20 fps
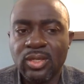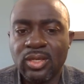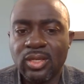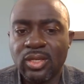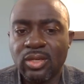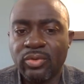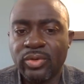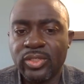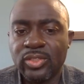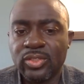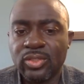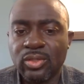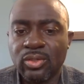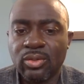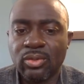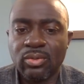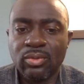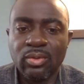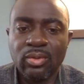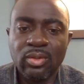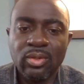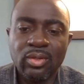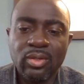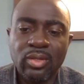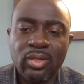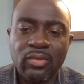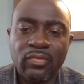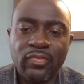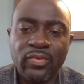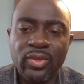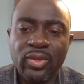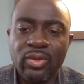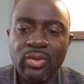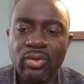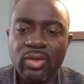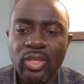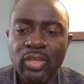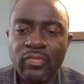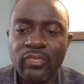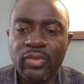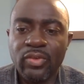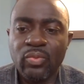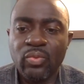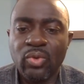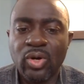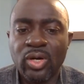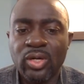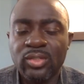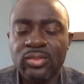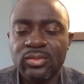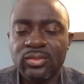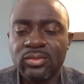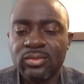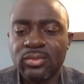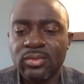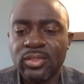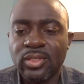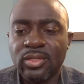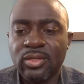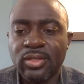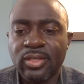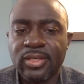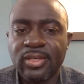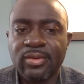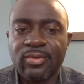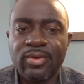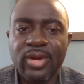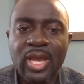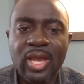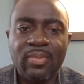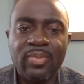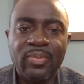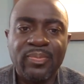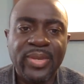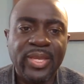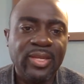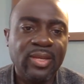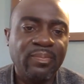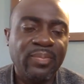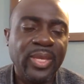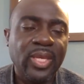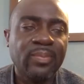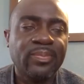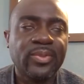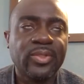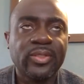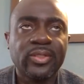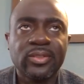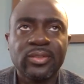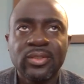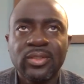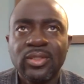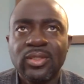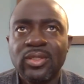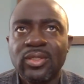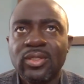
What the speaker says: Anyway, so if you want, you can grab a pen and paper,